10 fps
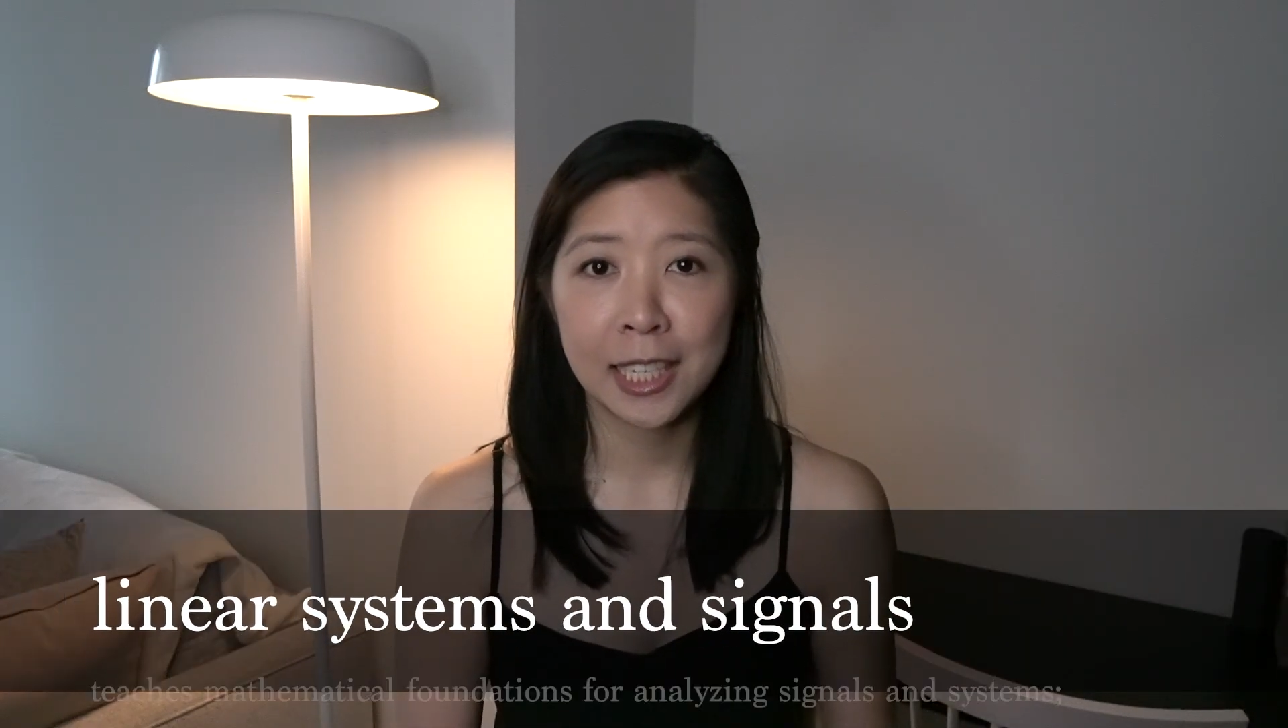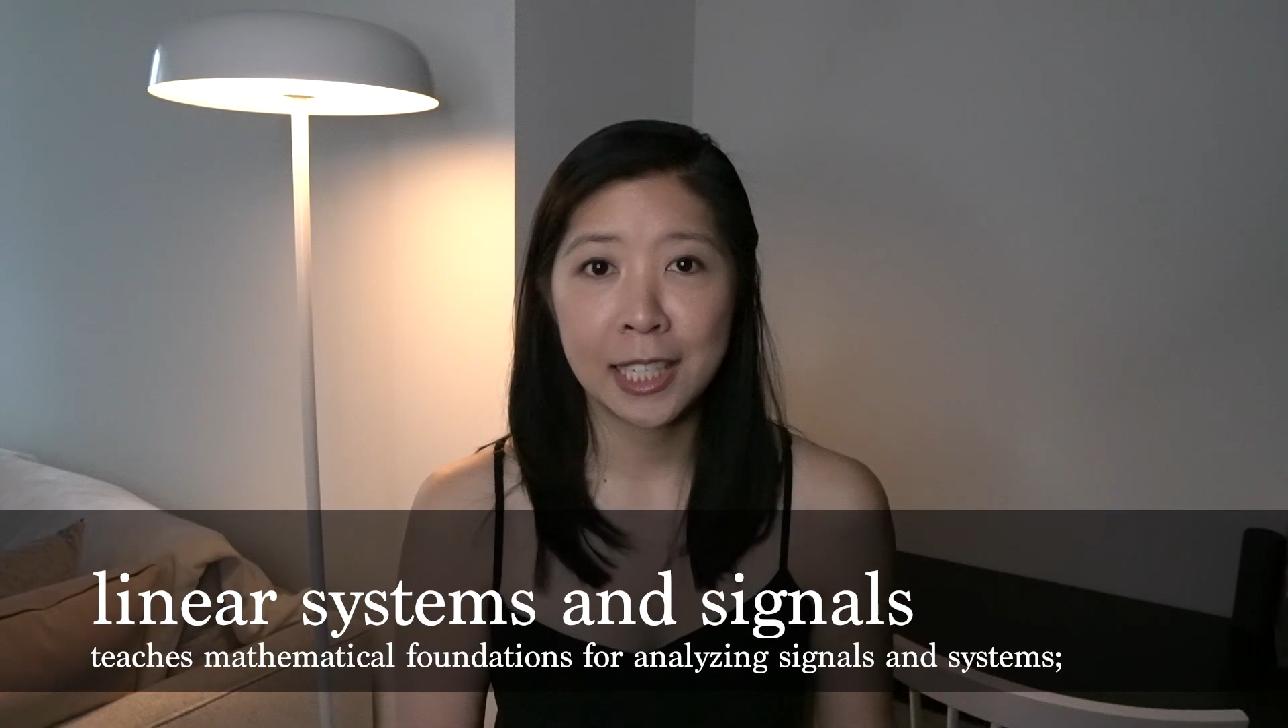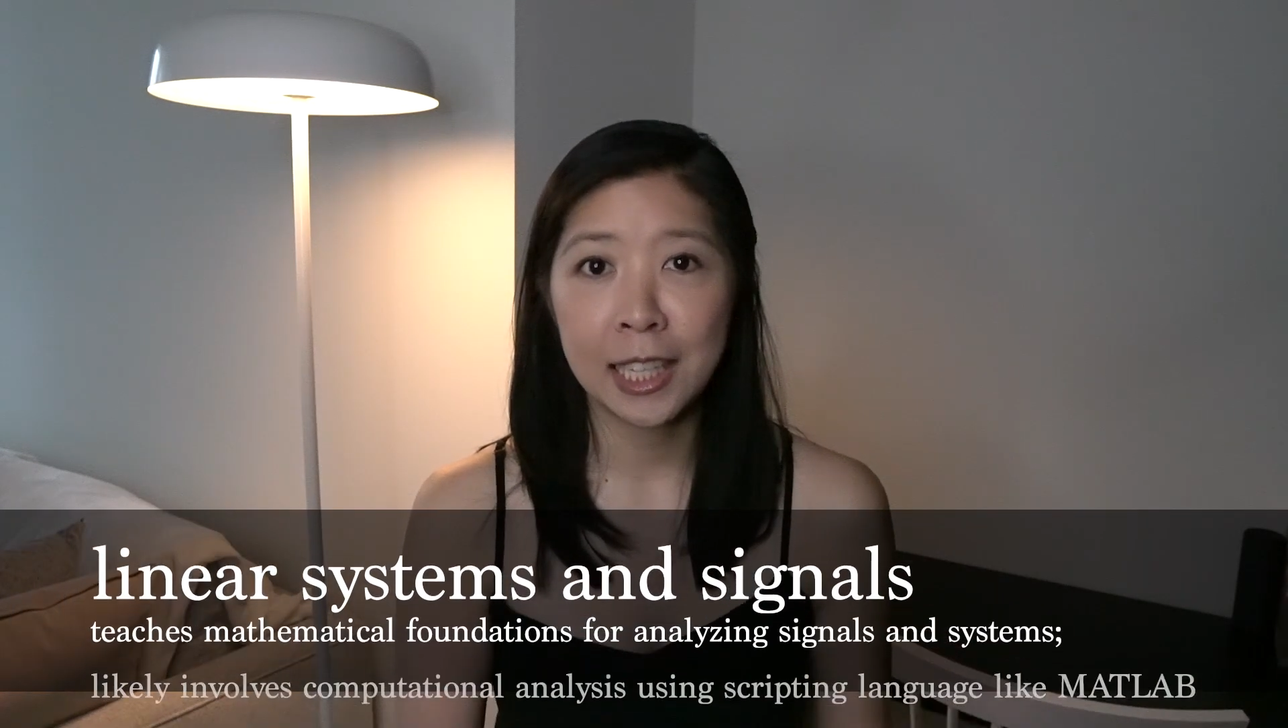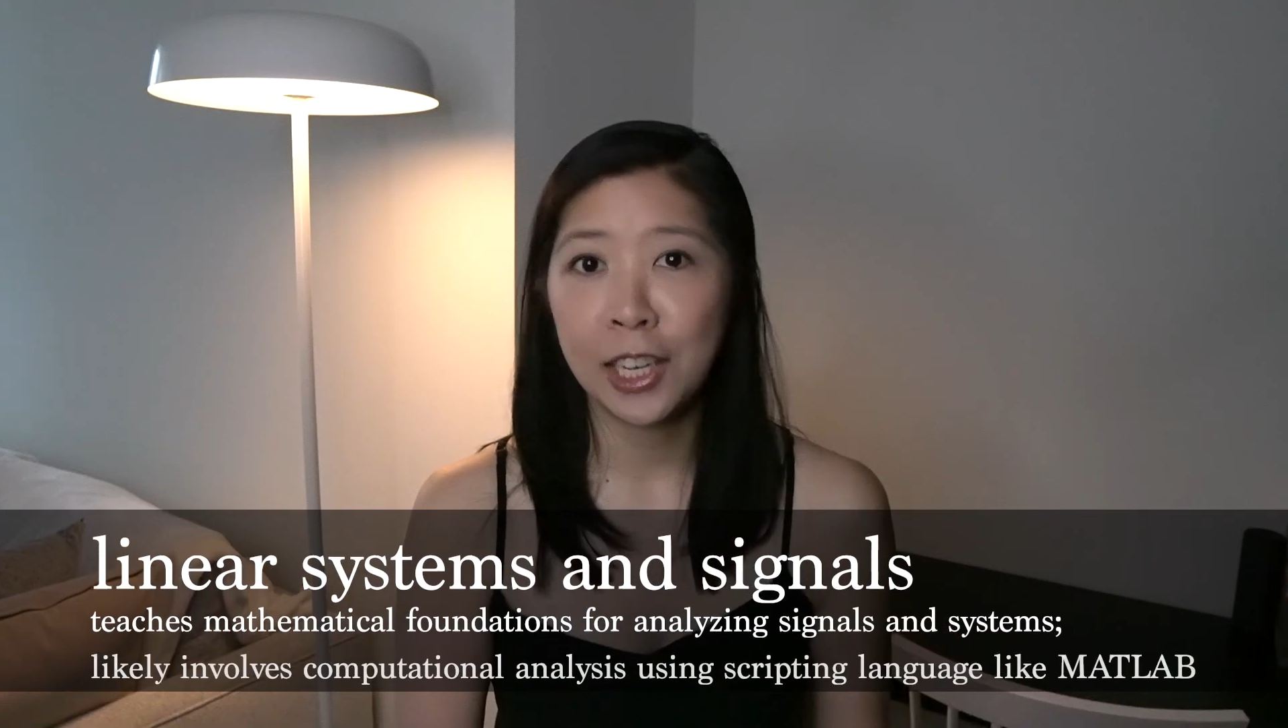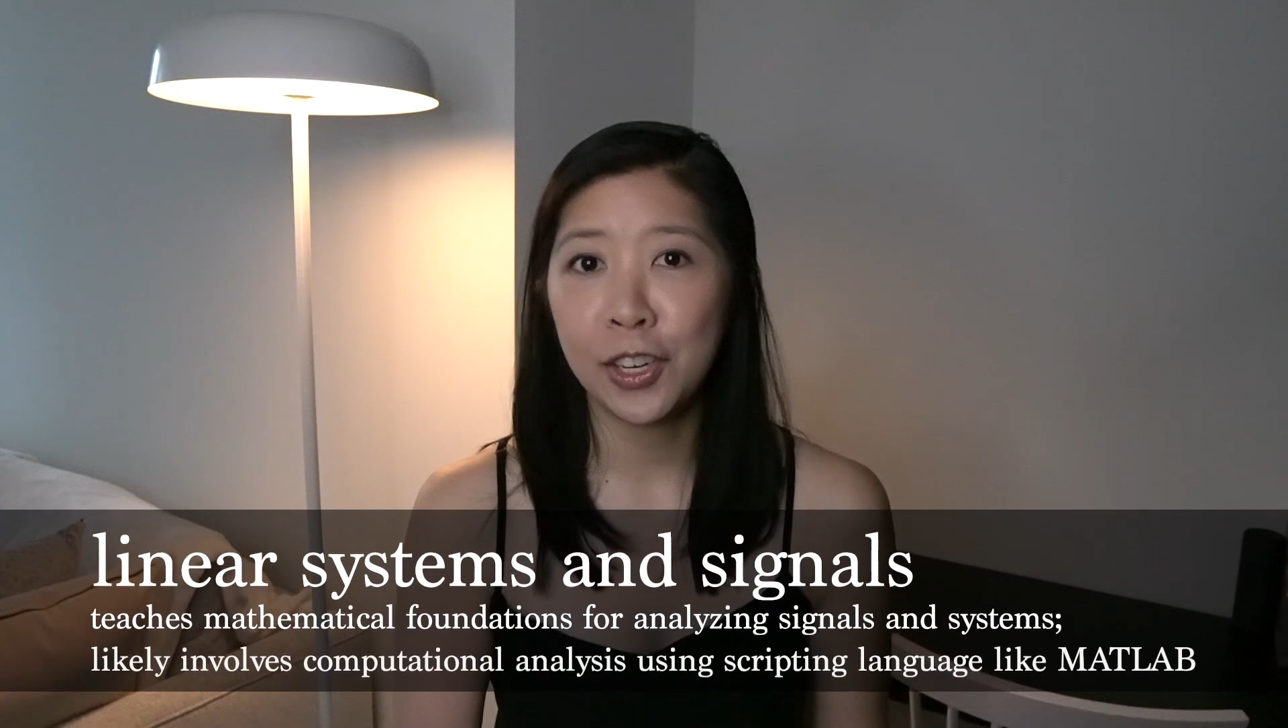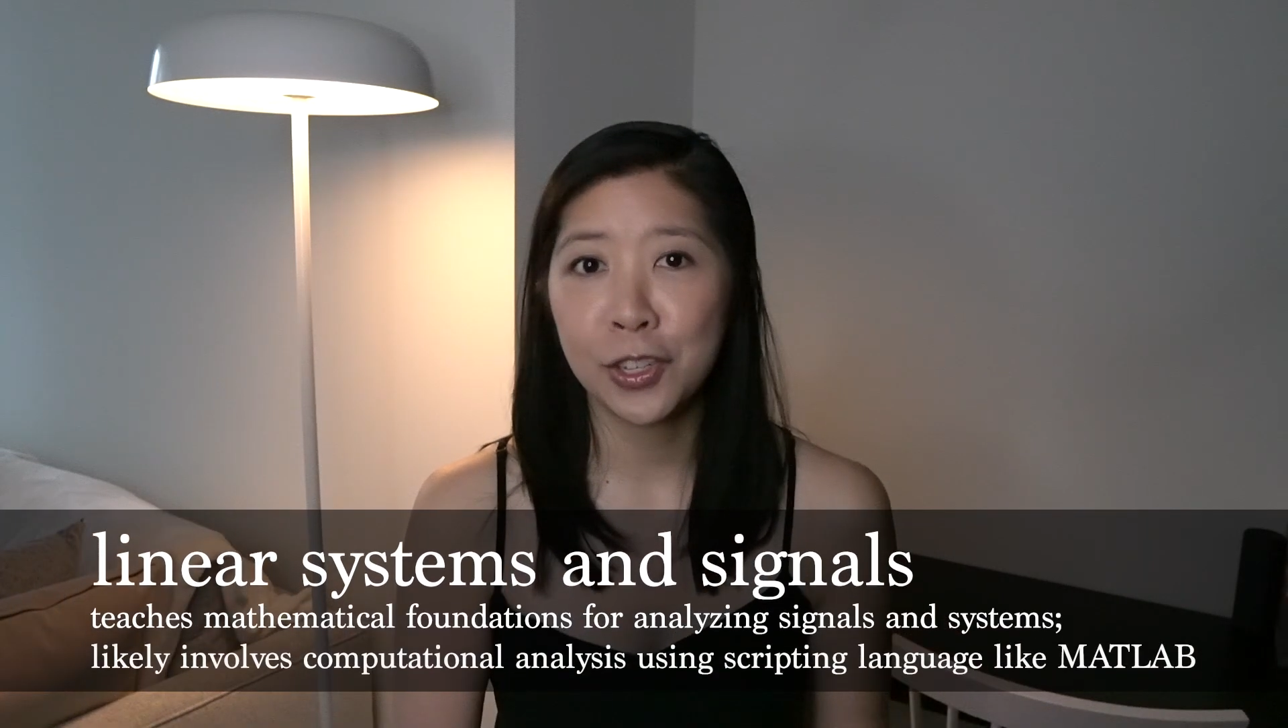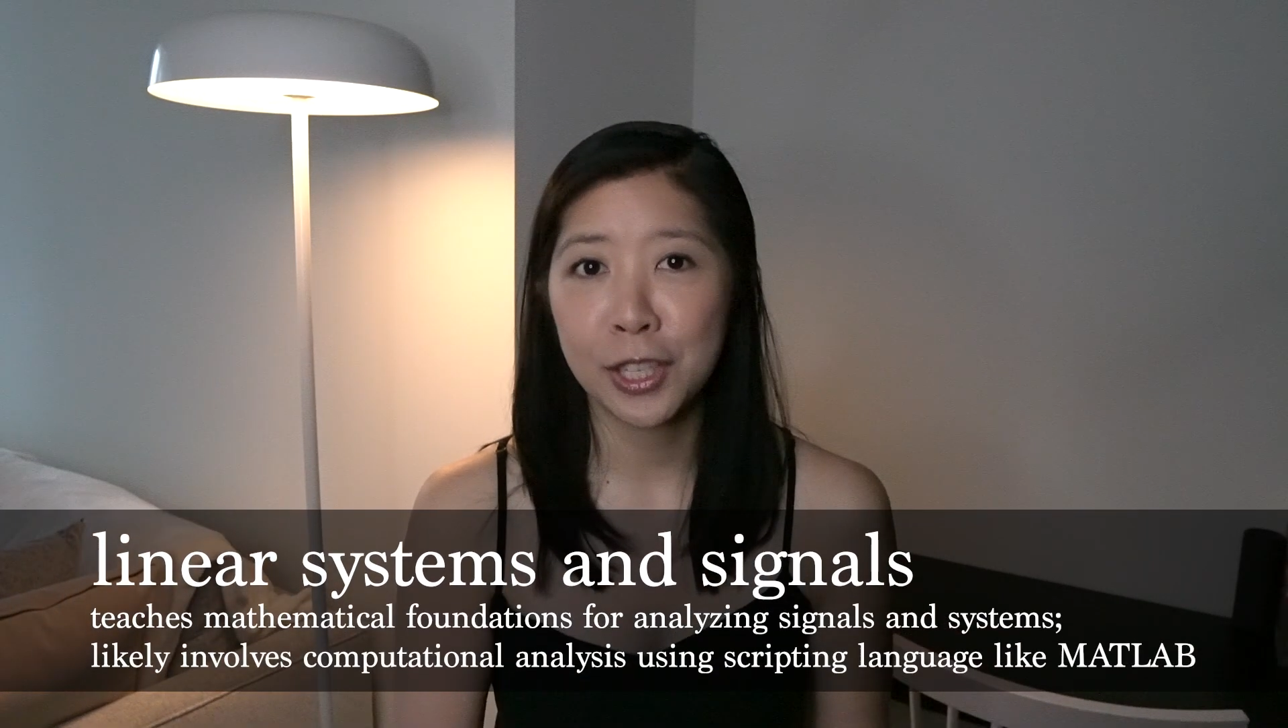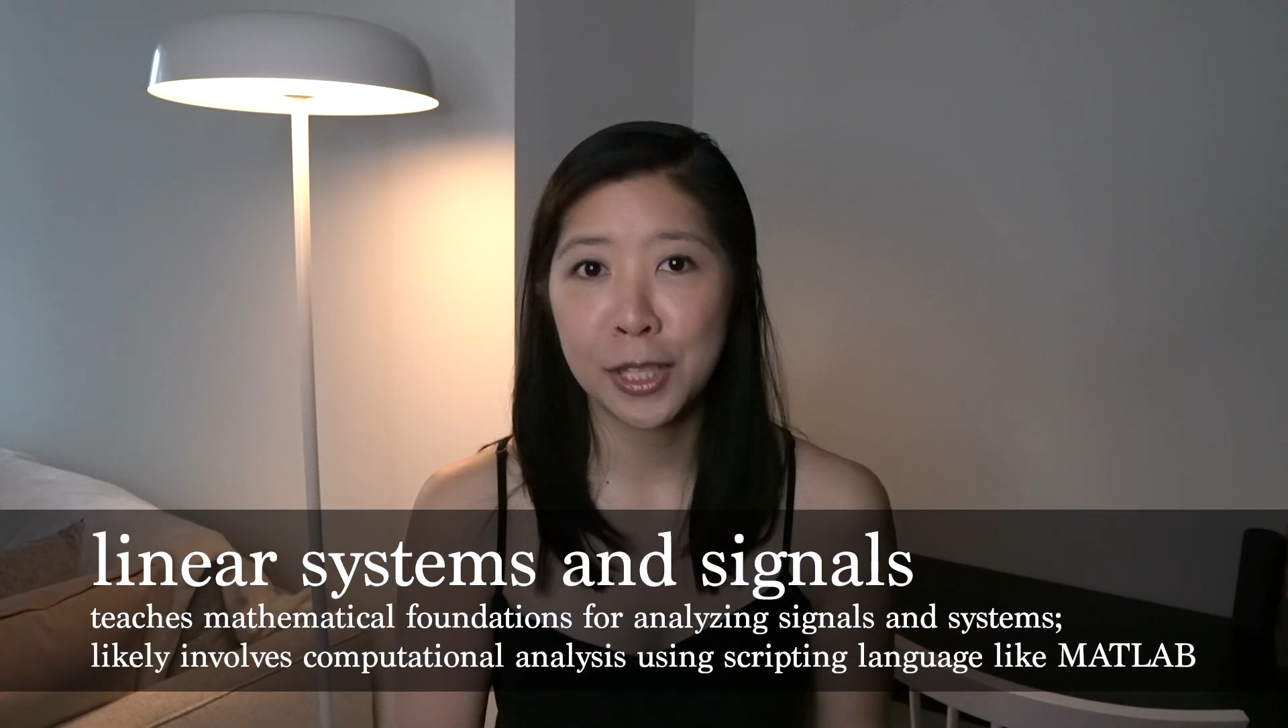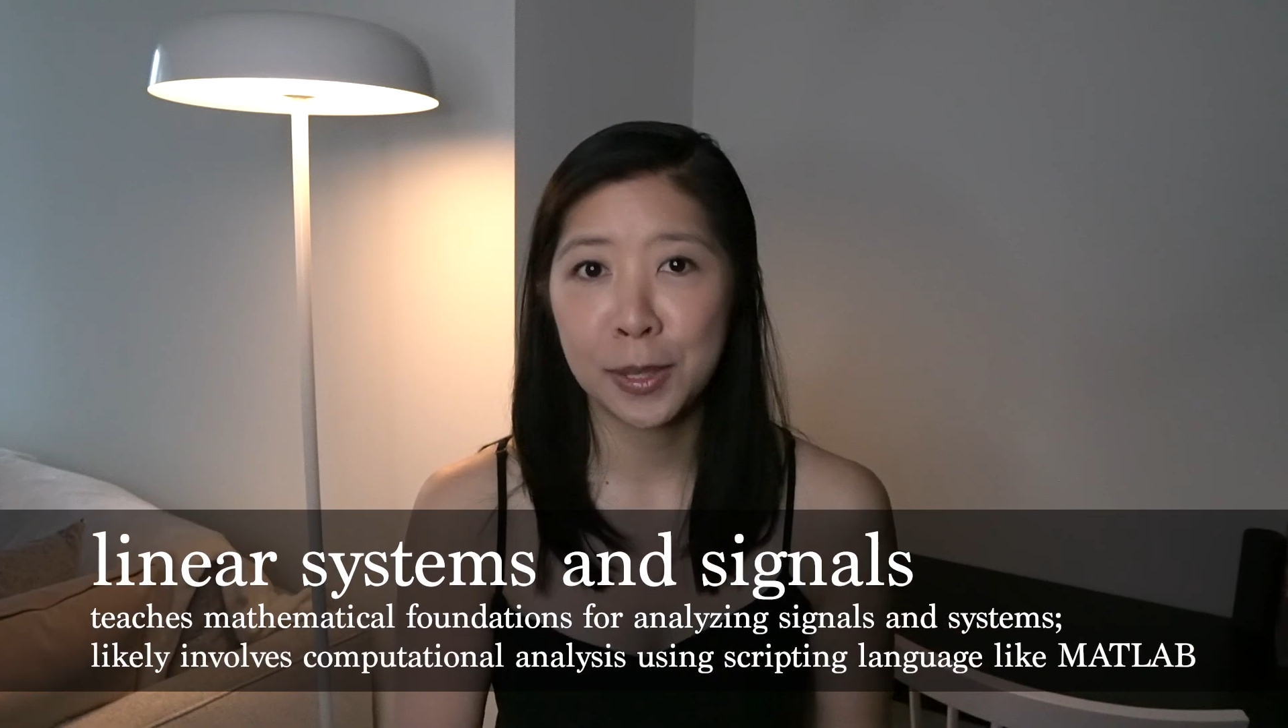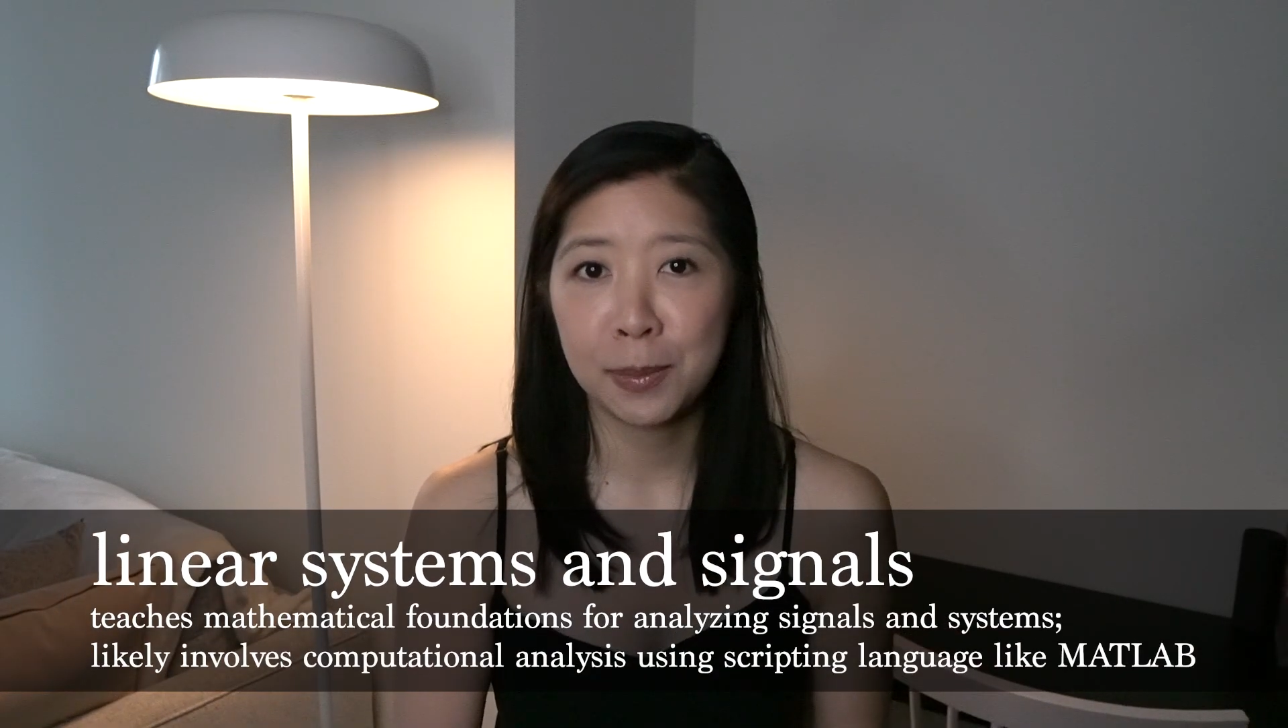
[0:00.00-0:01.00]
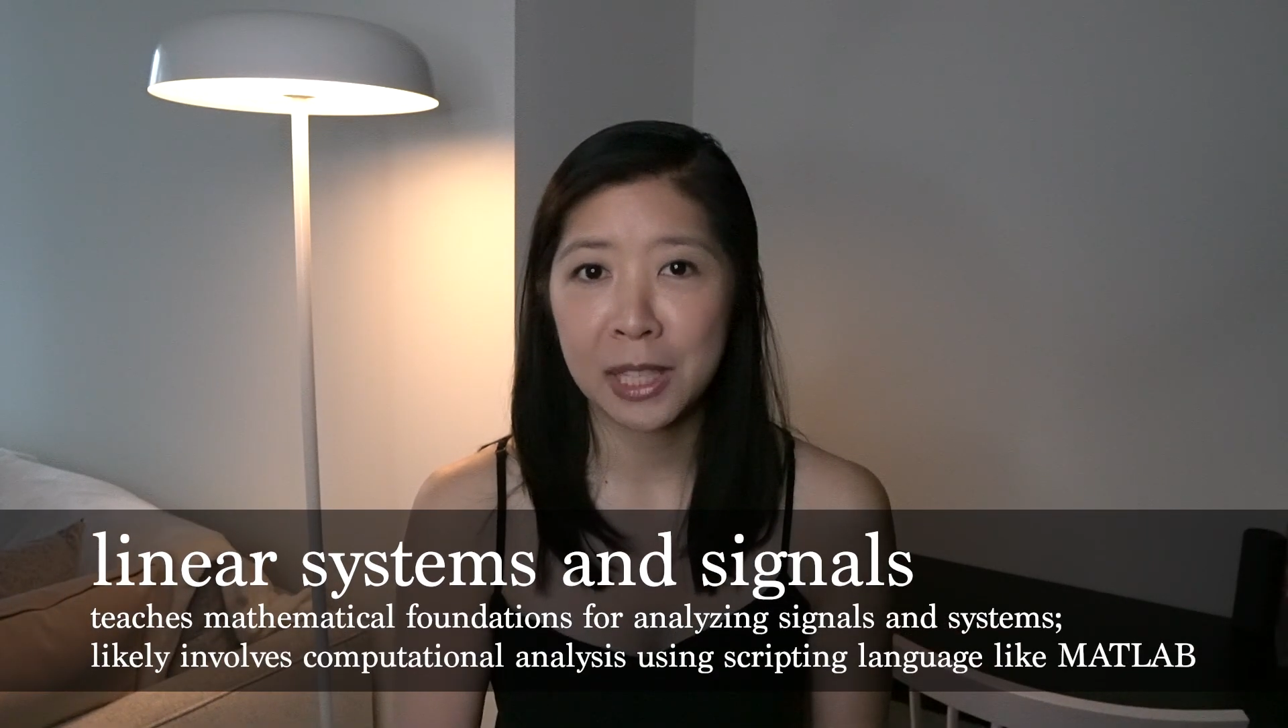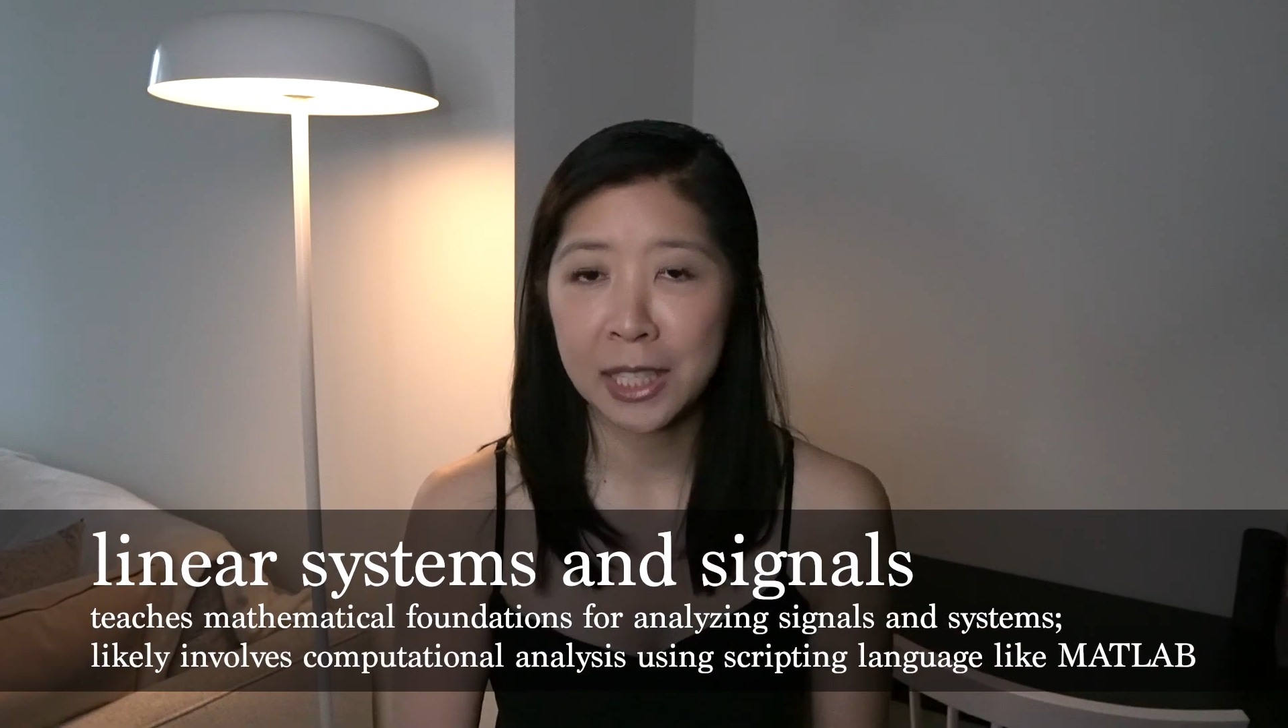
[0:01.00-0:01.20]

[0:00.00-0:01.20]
is Linear Systems